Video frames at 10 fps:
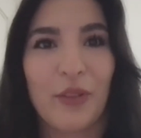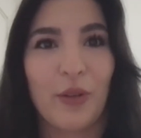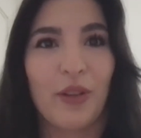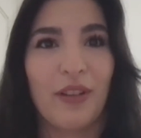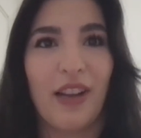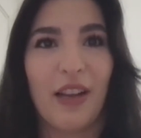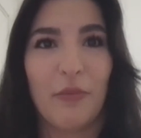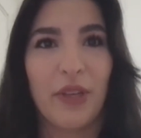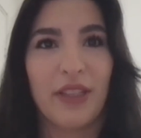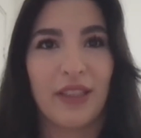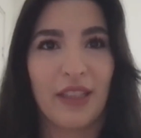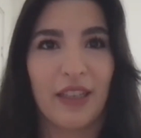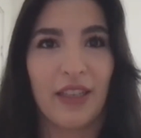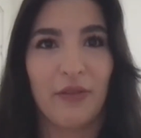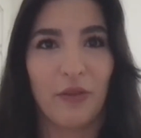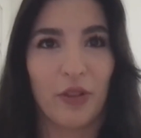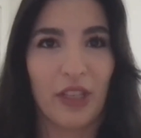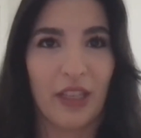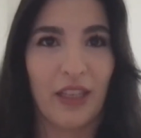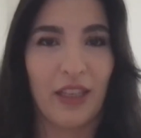So I'm basically
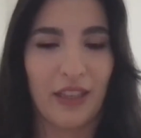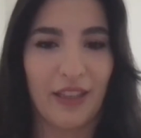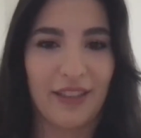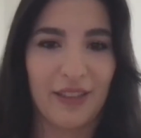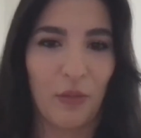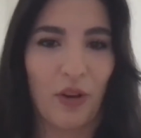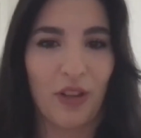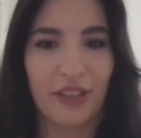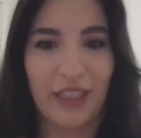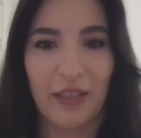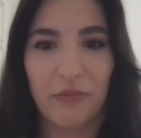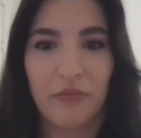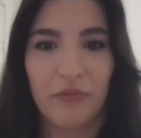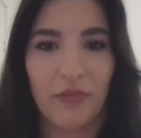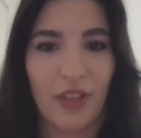working in a small team